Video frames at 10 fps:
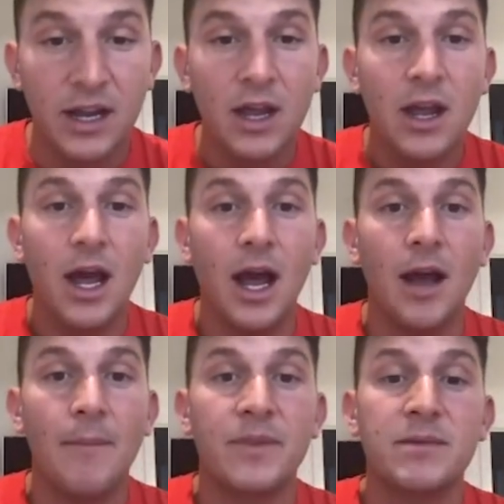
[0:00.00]

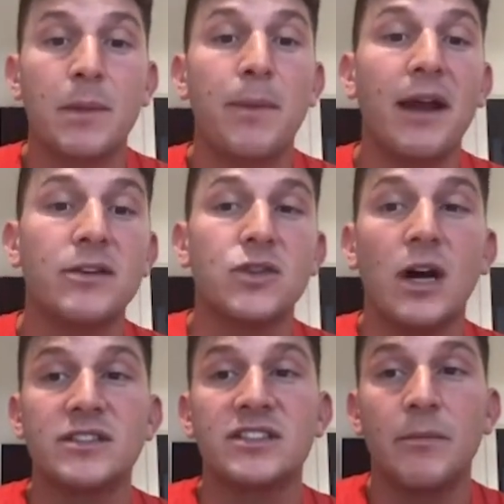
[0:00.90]
The parent trials
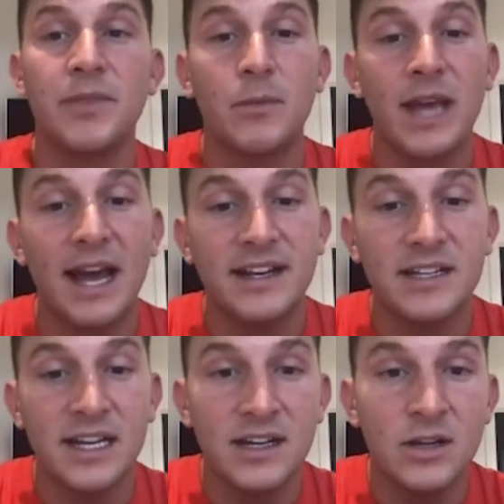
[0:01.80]
are something we added
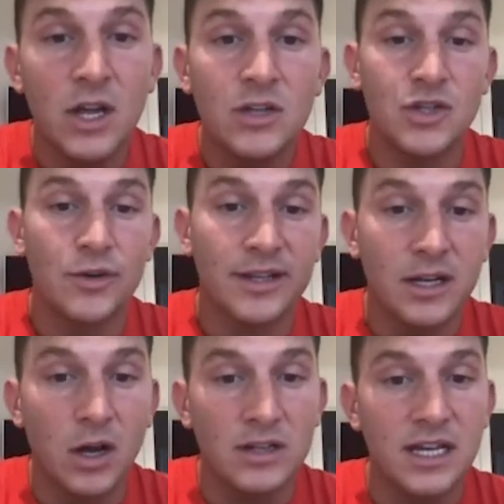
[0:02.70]
in during the
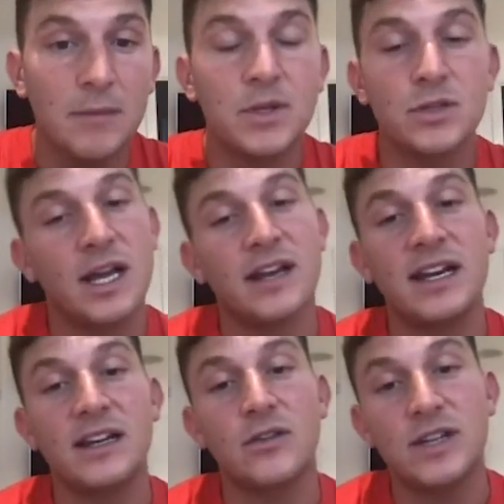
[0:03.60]
lockdown because we had an
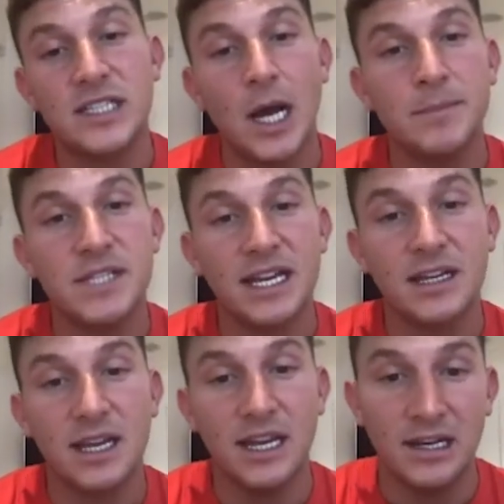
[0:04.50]
increased uptake
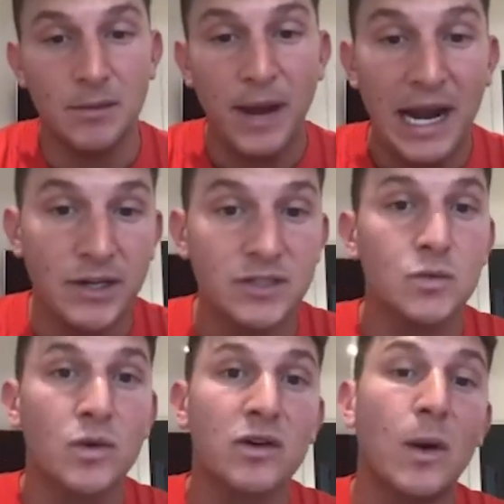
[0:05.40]
in parents
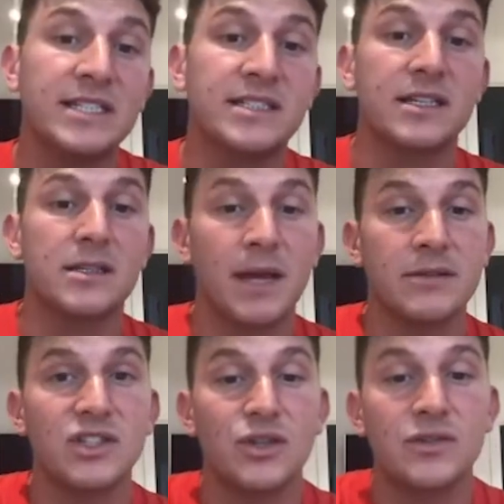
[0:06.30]
requesting to be able
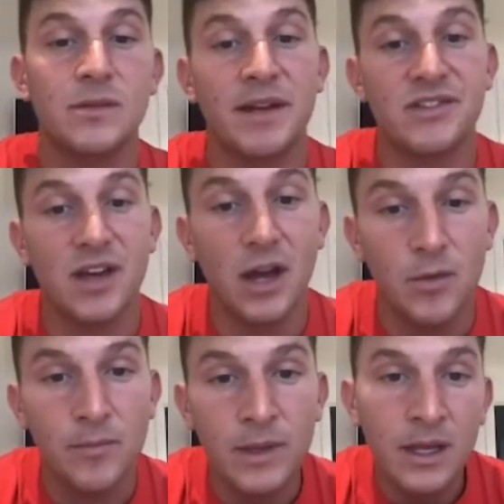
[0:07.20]
to use the pens at
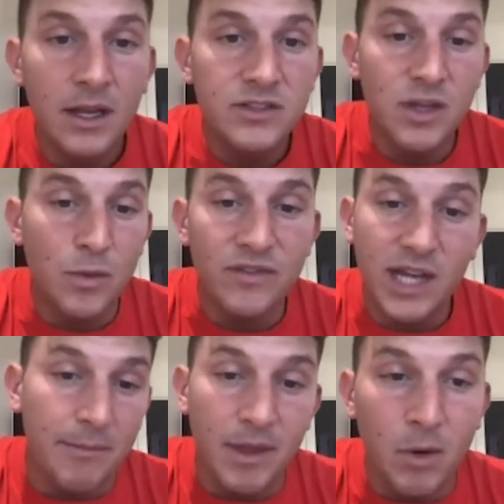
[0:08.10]
home. So we've
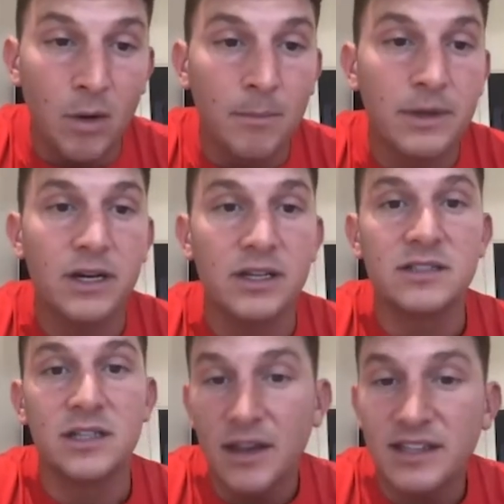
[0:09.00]
kept them on because,
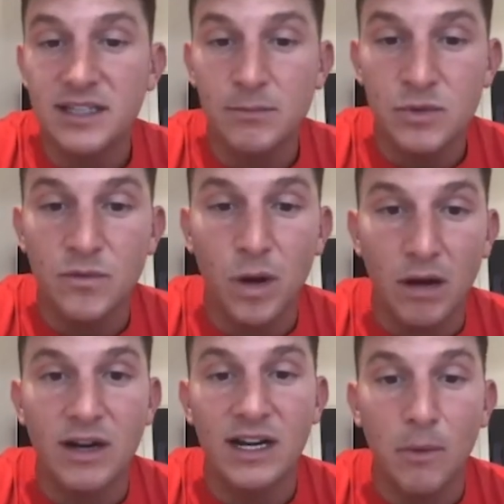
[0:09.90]
they seem to work
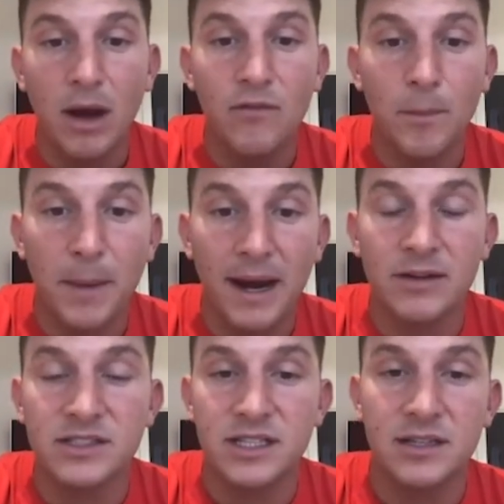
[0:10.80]
really well for
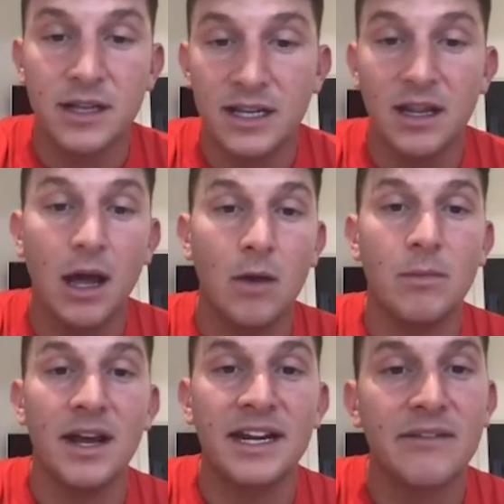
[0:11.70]
parents in the home
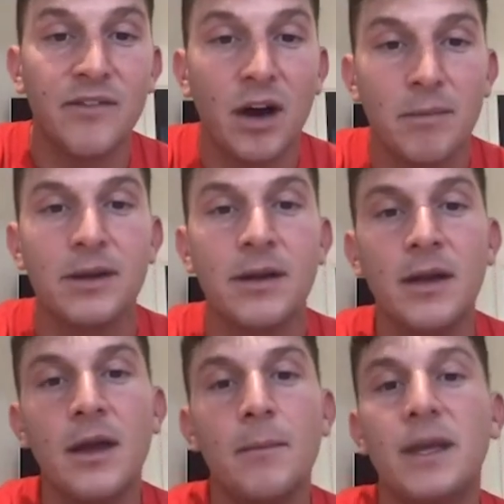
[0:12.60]
learning environment.
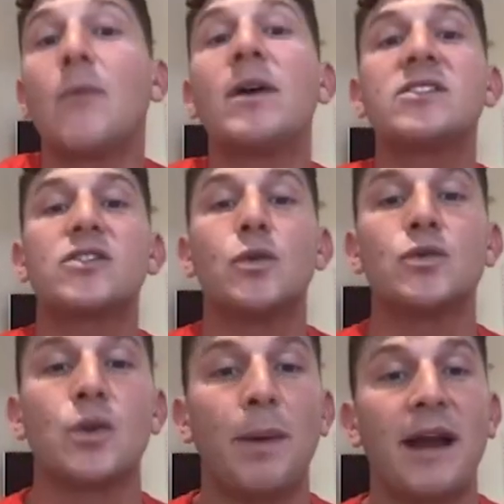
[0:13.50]
But yeah, when schools
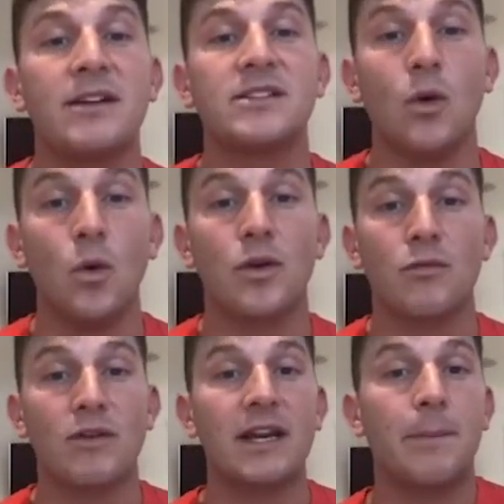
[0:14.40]
or parents order
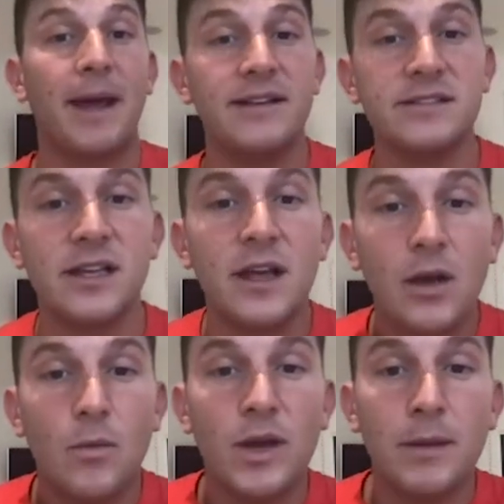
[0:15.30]
Reader Pens,
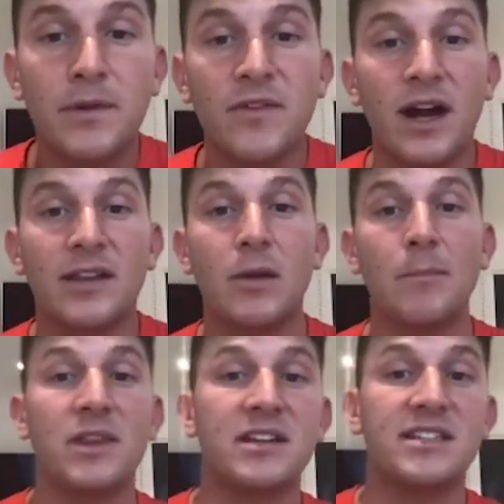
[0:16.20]
we provide them
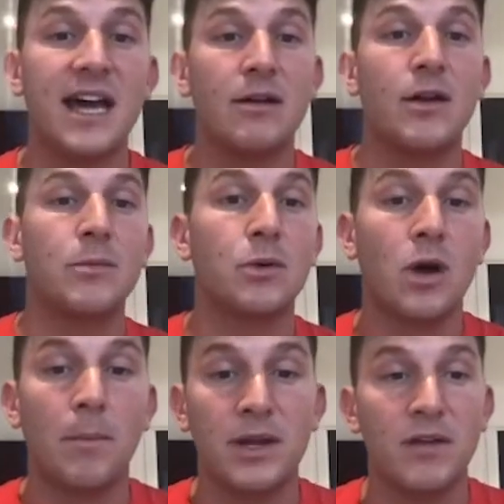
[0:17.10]
with a downloadable
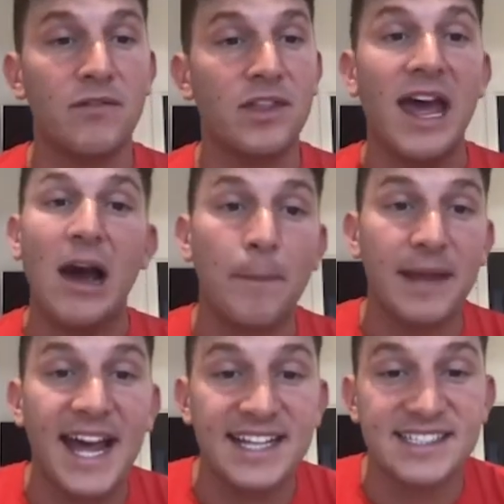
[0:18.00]
copy of the Helping
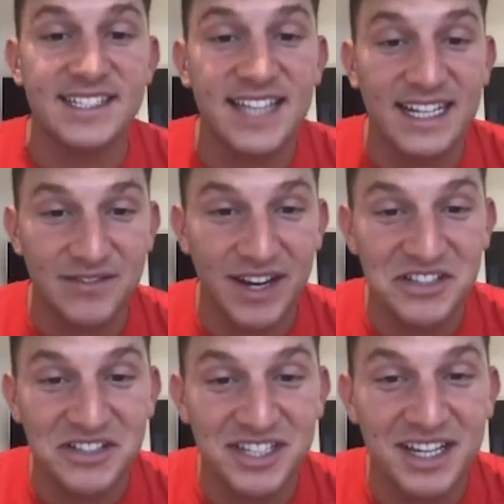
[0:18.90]
Hands Detective
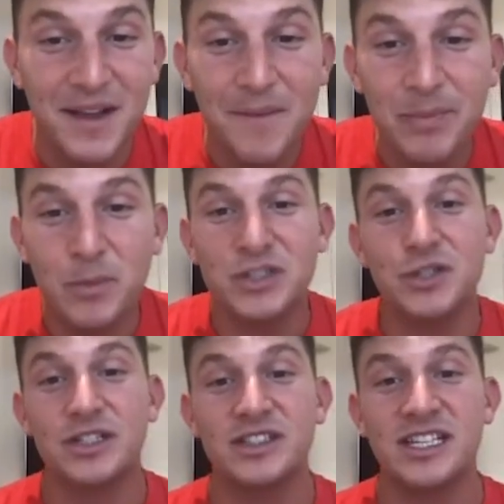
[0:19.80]
Agency, which you
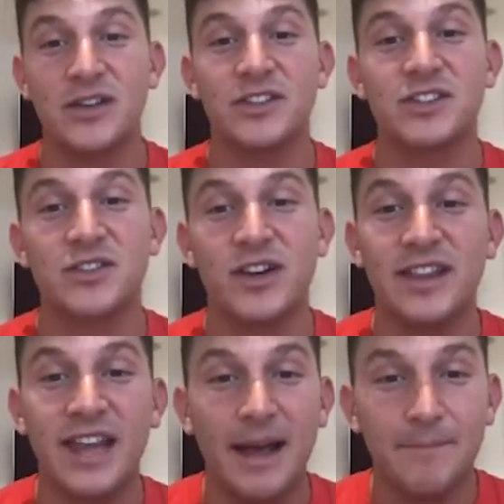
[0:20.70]
can see on the screen
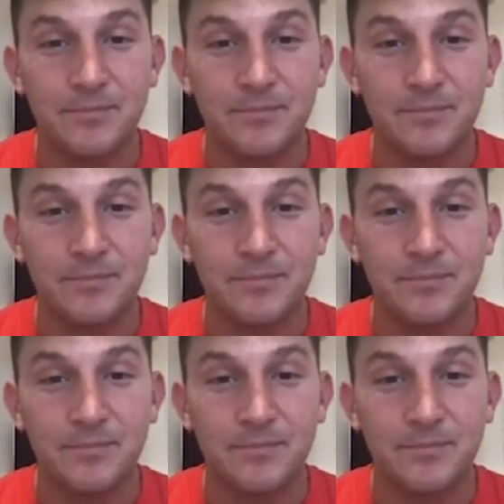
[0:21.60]
there.